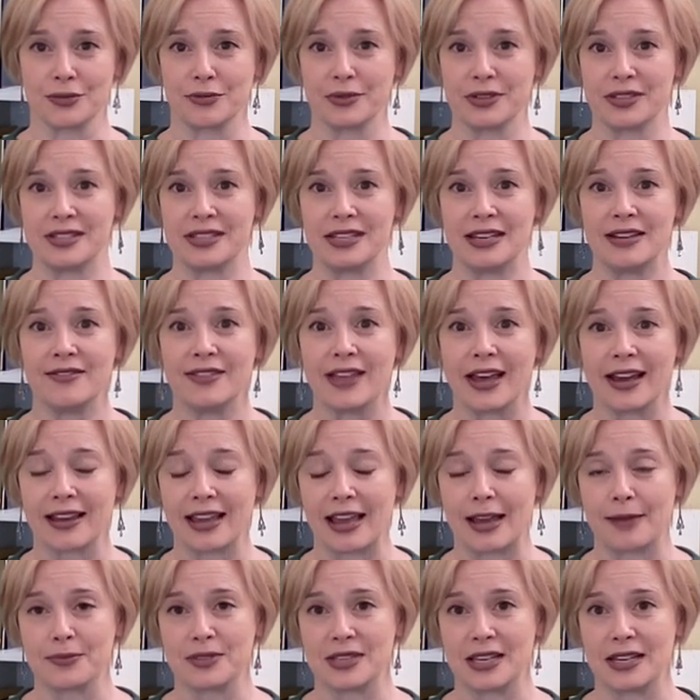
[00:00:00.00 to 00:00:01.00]
to receive that
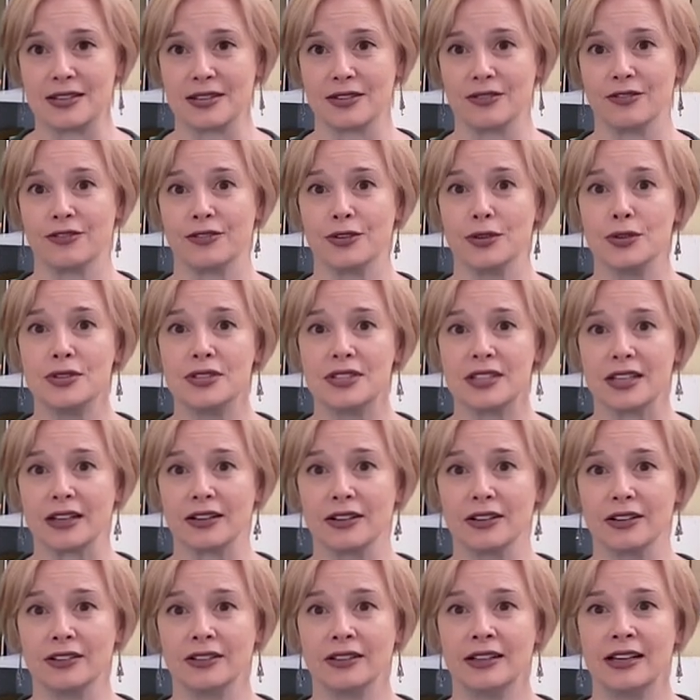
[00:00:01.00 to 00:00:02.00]
capsaicin food
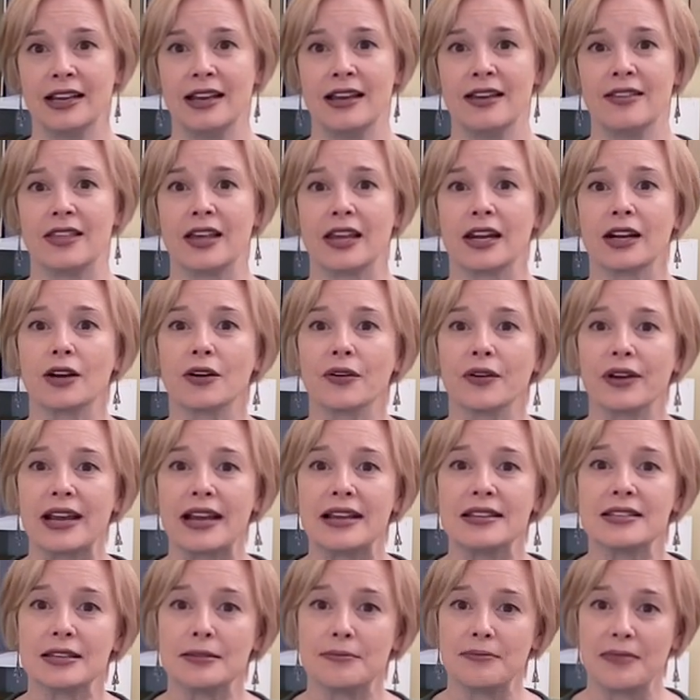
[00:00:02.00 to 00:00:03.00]
signal that it
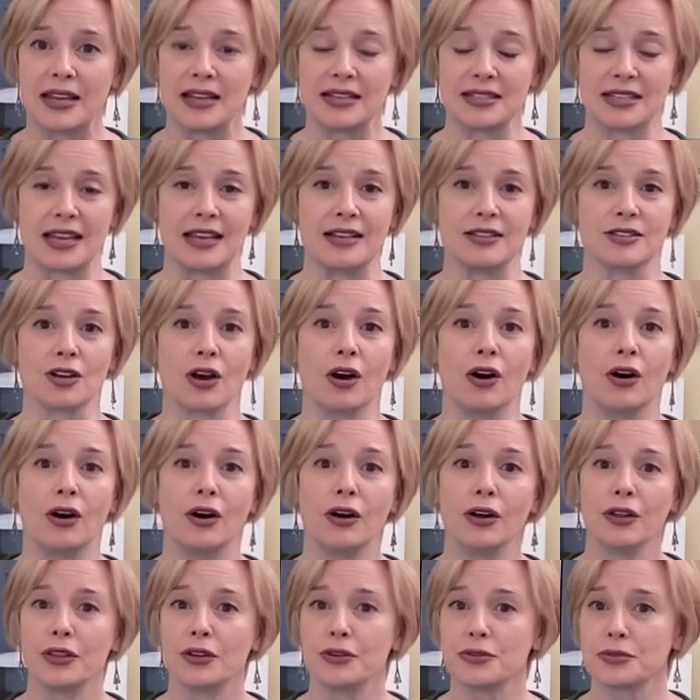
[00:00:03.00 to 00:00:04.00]
creates and maintains
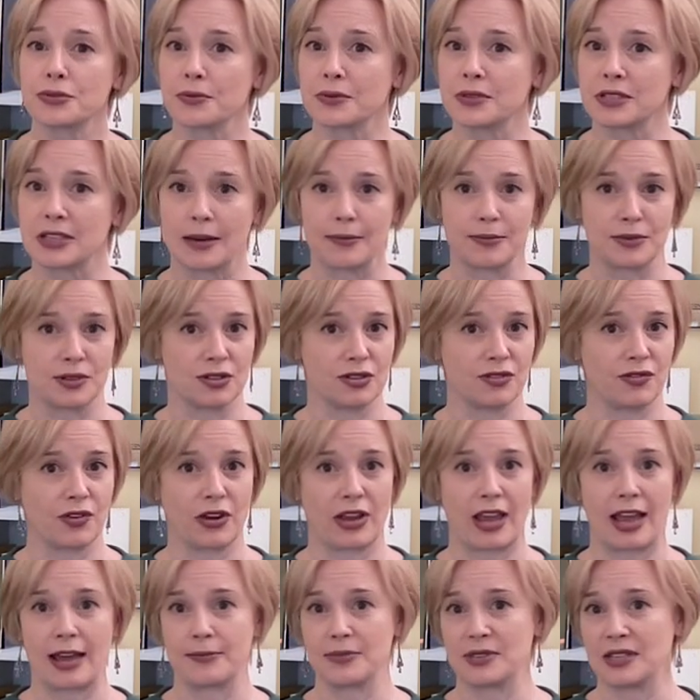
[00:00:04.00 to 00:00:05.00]
all those receptors for
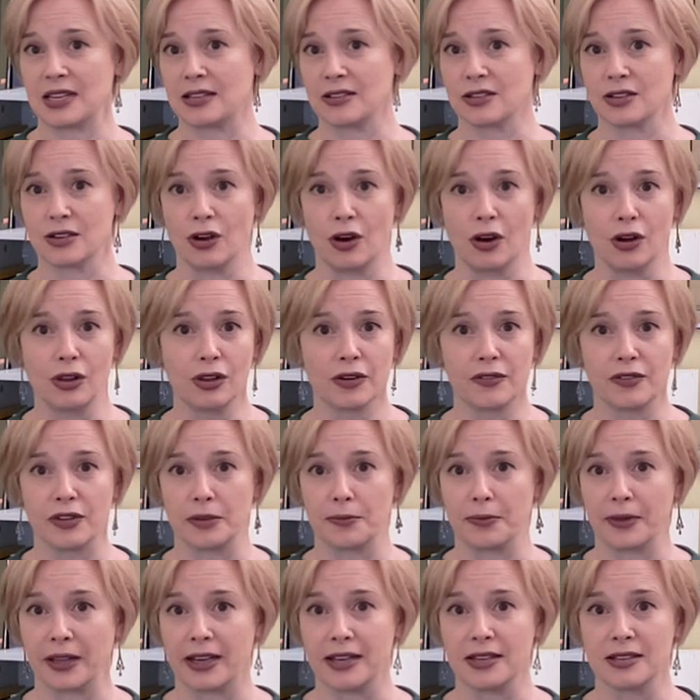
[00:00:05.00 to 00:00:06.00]
capsaicin all over
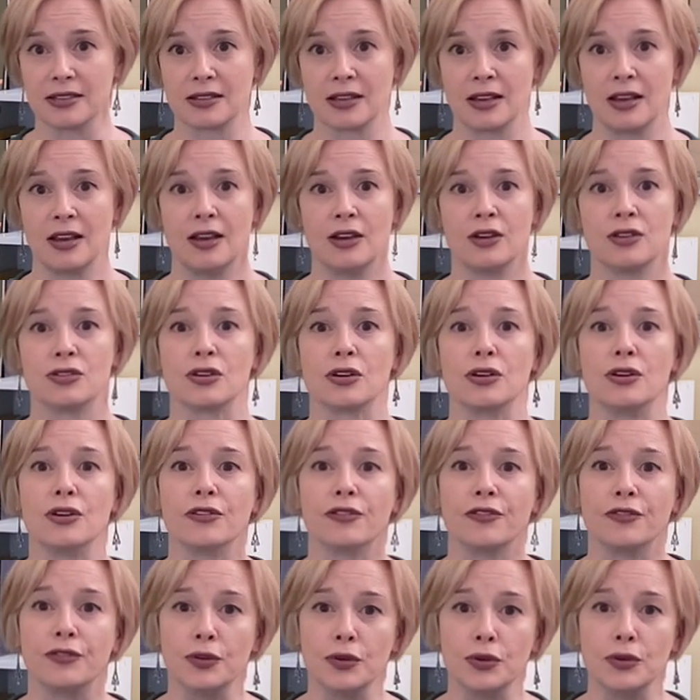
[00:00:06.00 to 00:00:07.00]
the place, so your
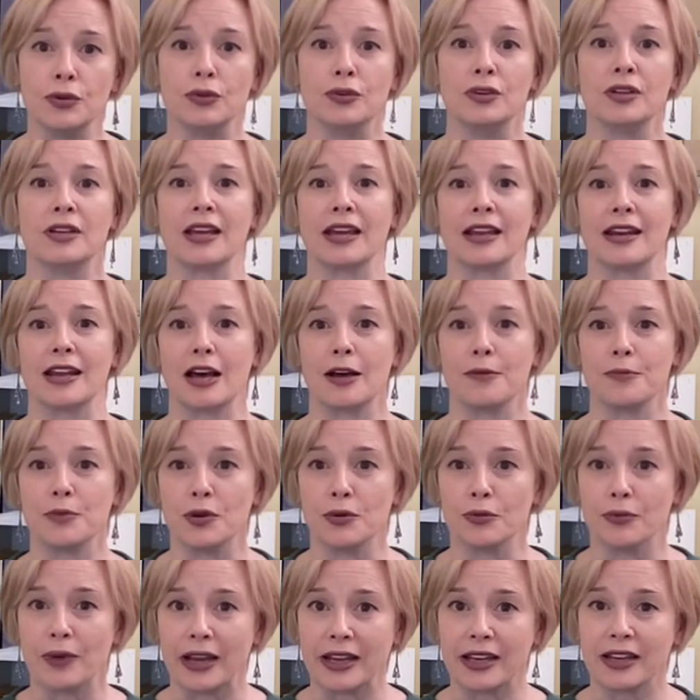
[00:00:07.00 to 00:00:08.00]
food can help
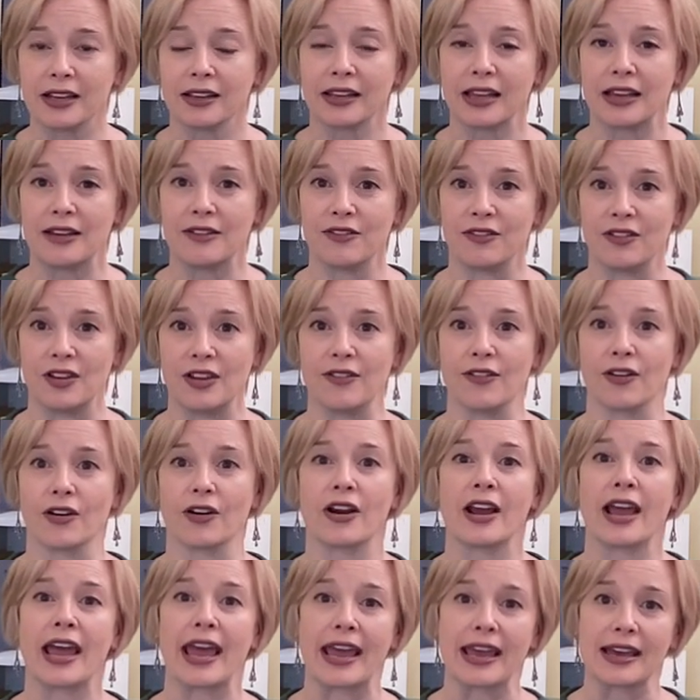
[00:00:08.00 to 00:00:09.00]
you regulate
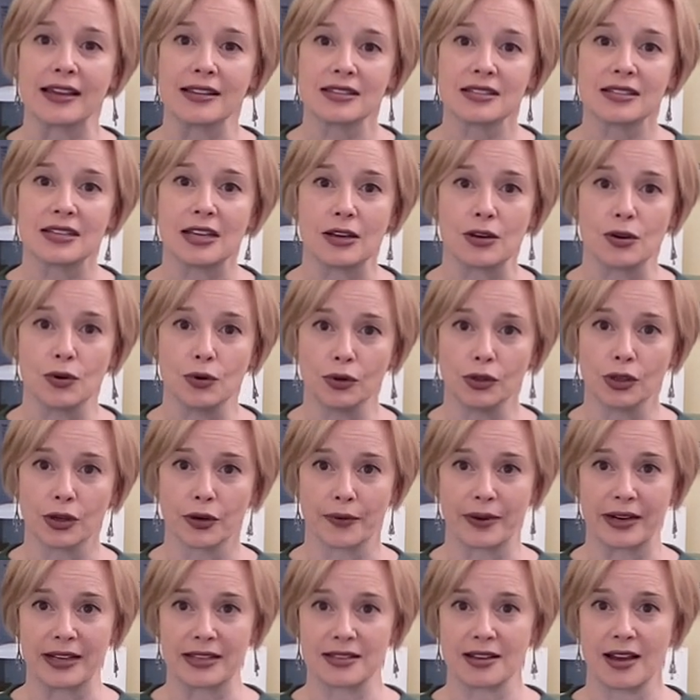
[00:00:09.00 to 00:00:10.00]
fever and stay cooler
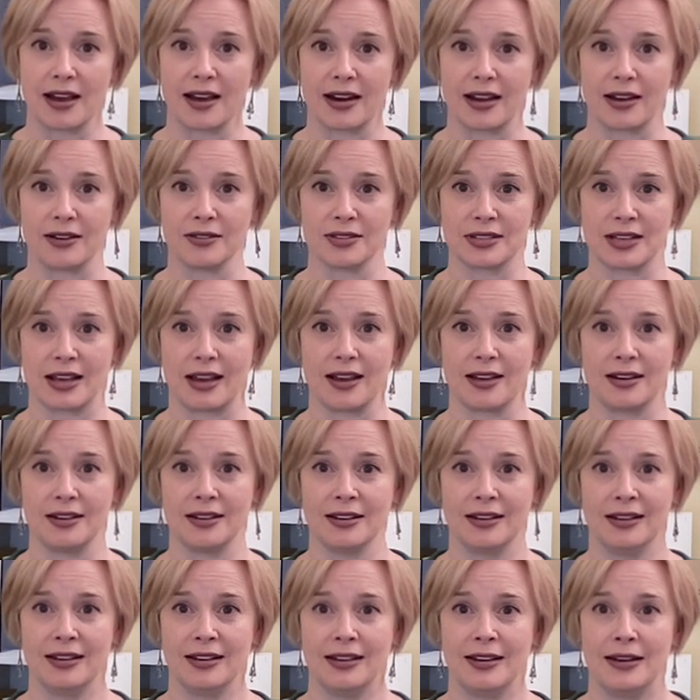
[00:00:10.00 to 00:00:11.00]
when it's hot outside.
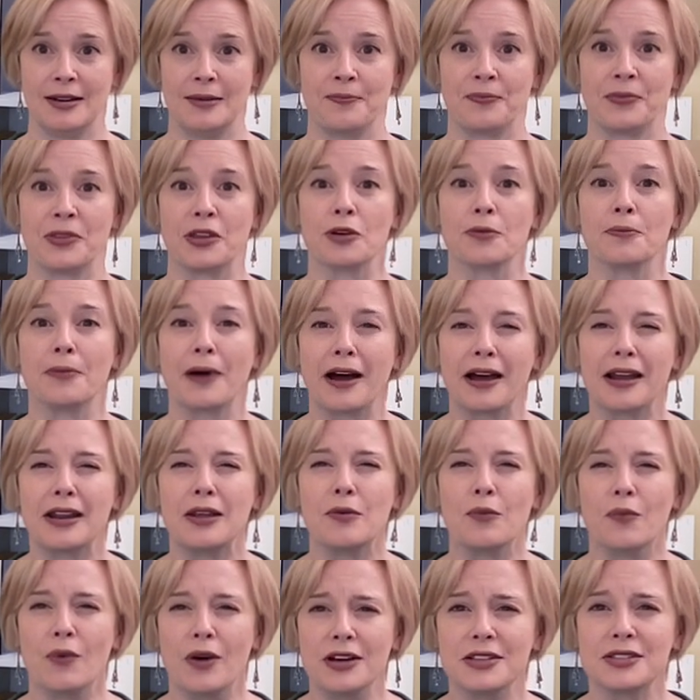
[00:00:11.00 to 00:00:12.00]
Your body
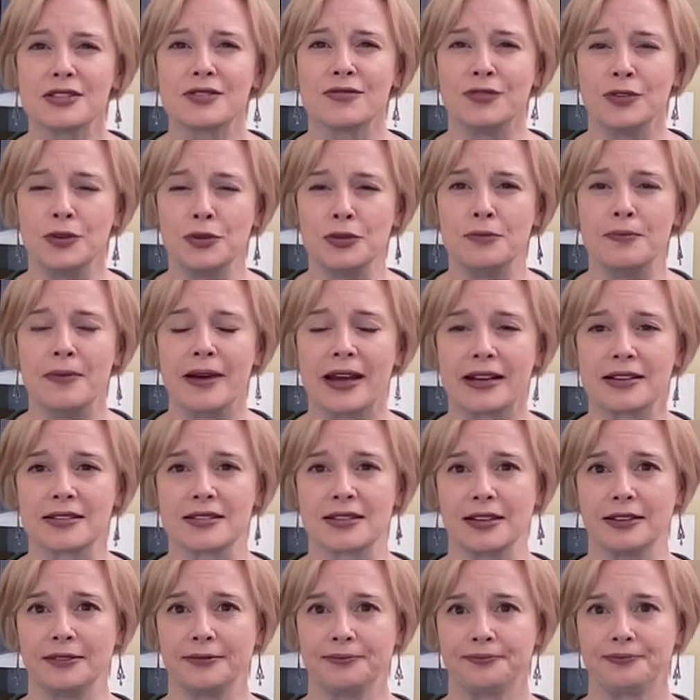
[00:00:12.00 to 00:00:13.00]
wants food
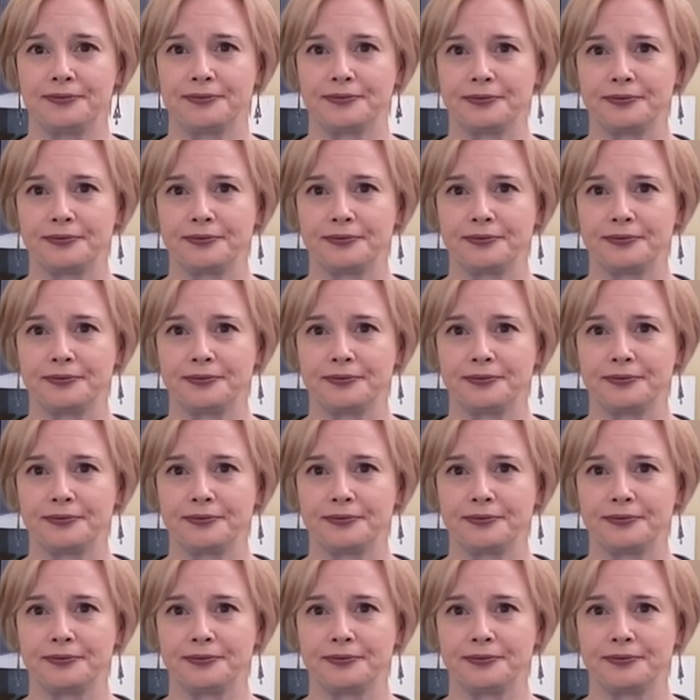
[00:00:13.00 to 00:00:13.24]
medicine.